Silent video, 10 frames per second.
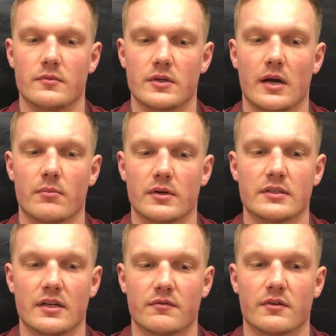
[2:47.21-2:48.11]
yeah, but
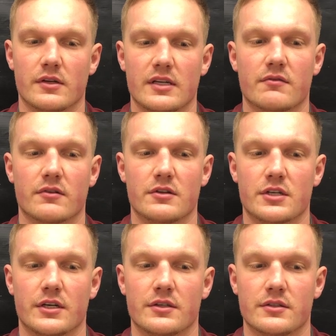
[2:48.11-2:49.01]
it's definitely a
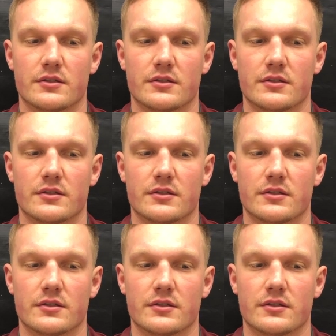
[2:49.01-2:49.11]
change.